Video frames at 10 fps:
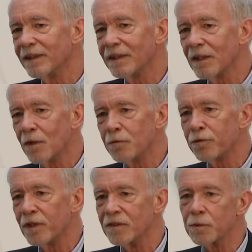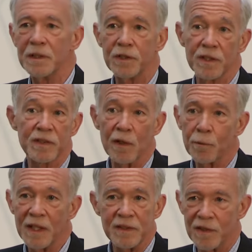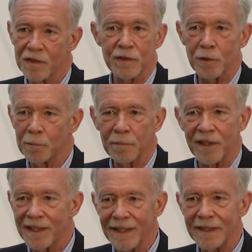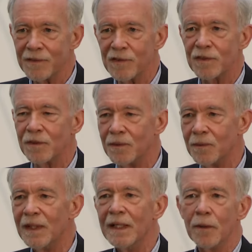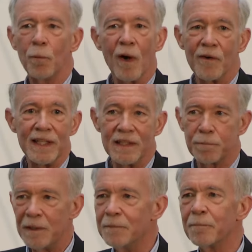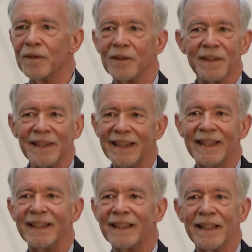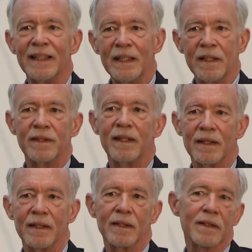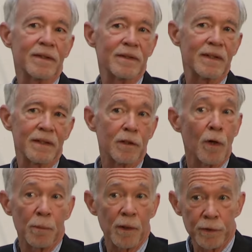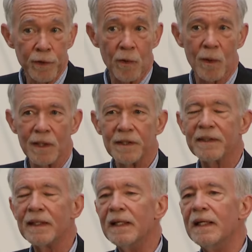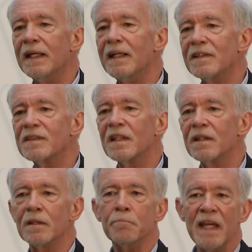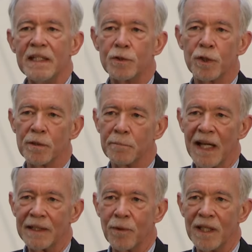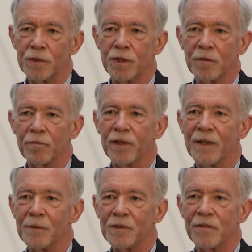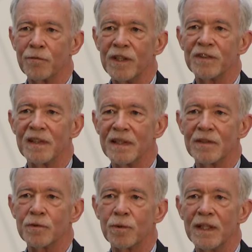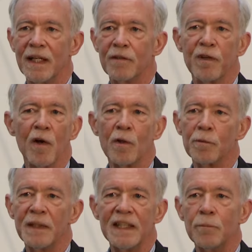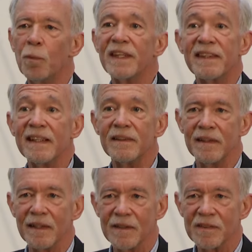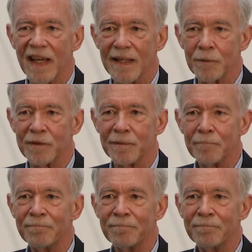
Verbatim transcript: at the conference, which is always a surprise to worried people in the, the global north, is that the major migration flows of recent history have all been within the south.